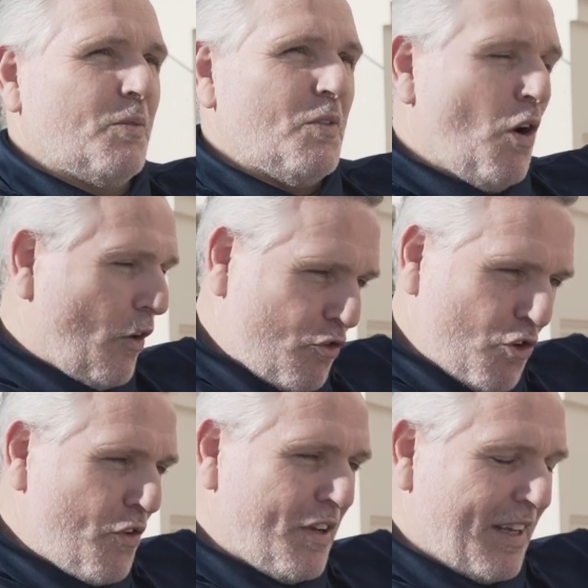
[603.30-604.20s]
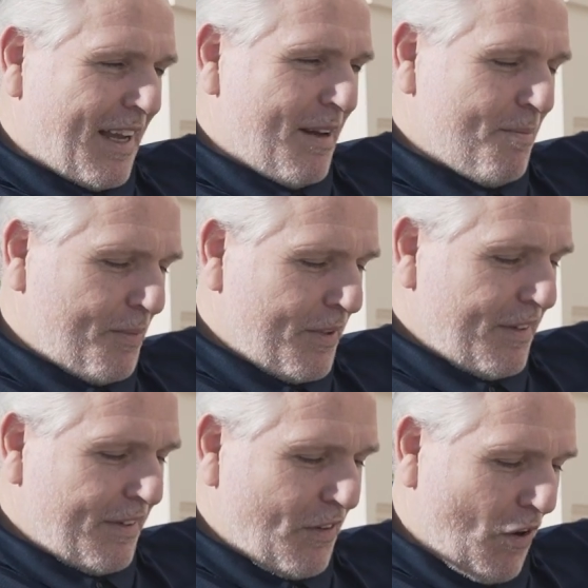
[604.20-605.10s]
not during the camp,
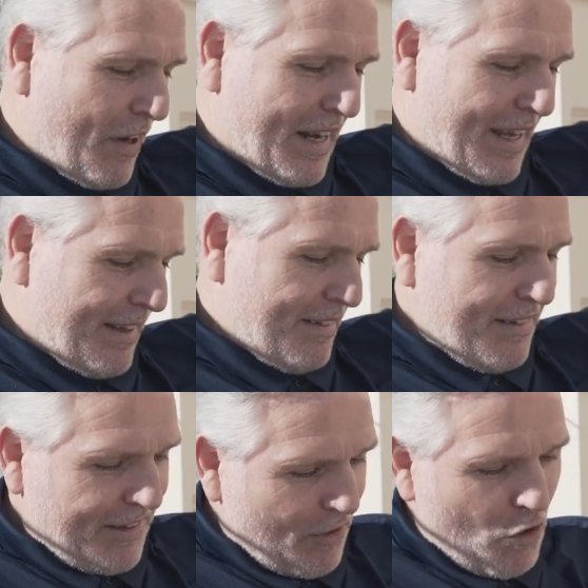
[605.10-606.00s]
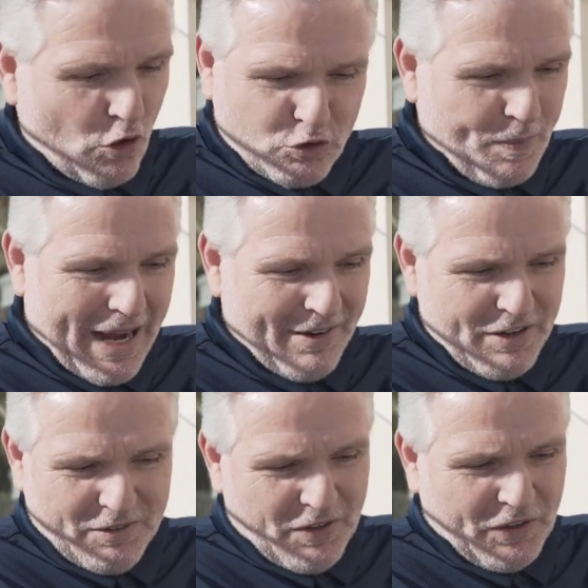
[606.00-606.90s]
not in it, no
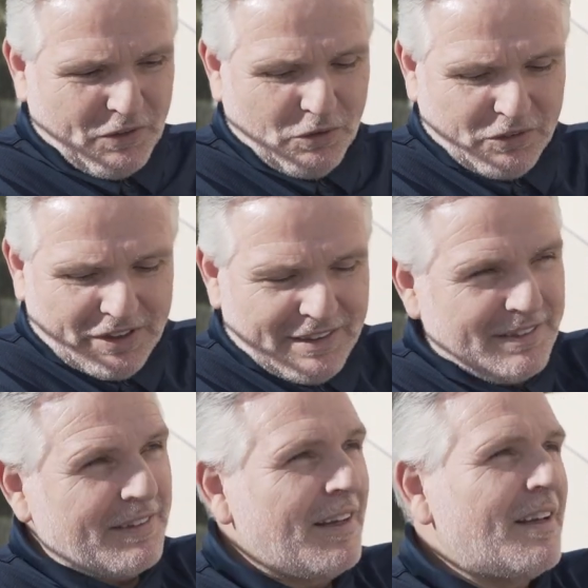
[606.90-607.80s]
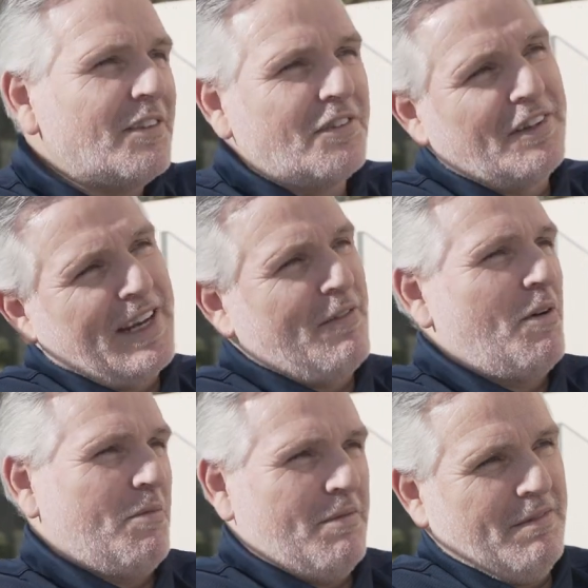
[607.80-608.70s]
sparring difficulties,
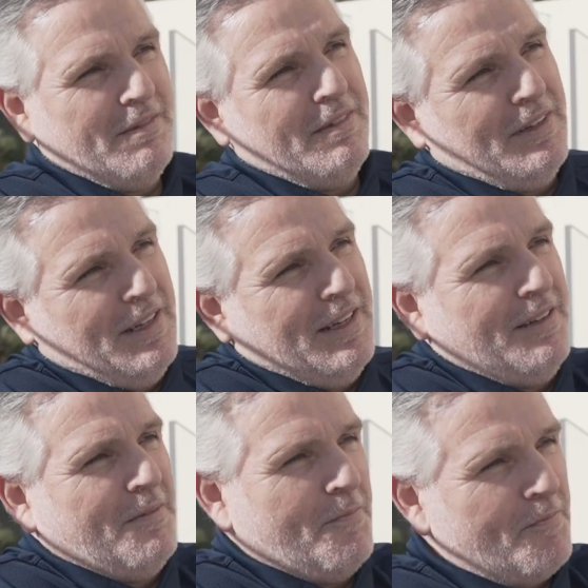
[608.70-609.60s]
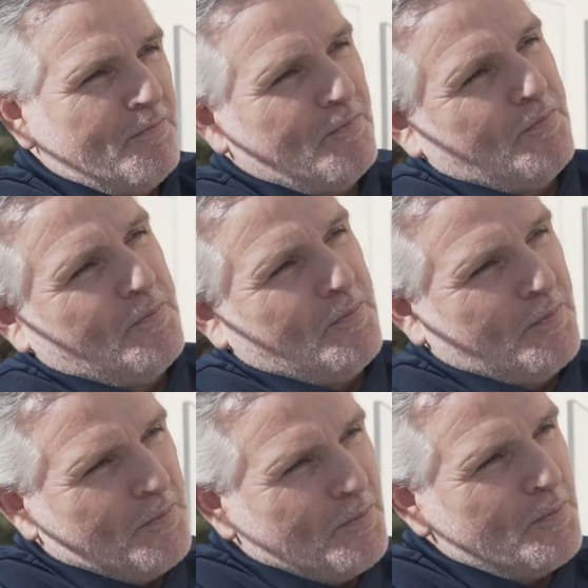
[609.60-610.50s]
zero. So yeah. The, the time where you're supposed
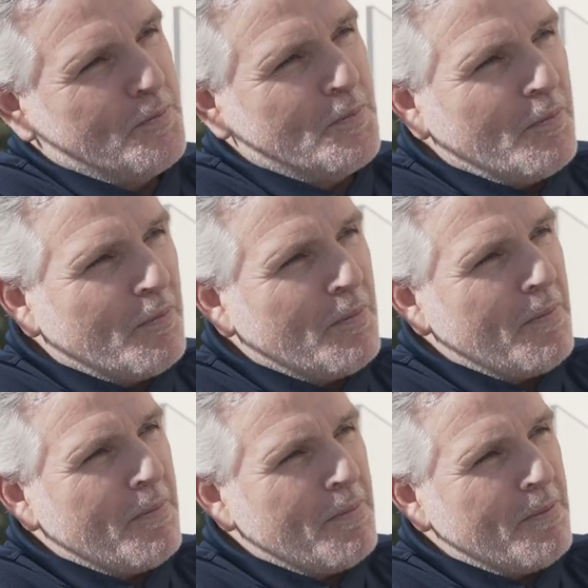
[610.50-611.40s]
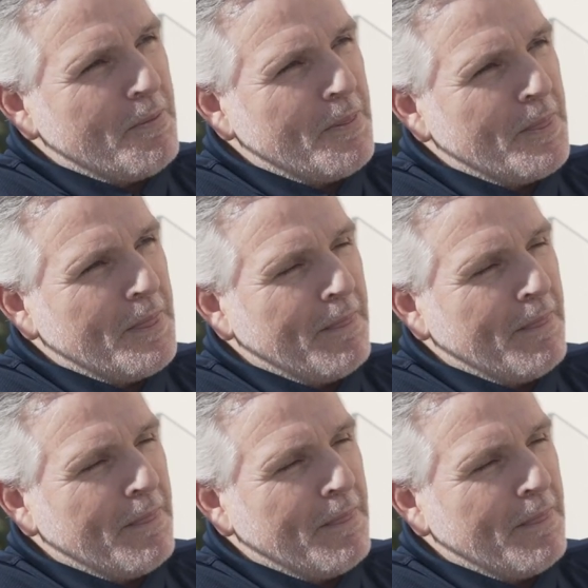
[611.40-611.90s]
to be winding down, relaxing,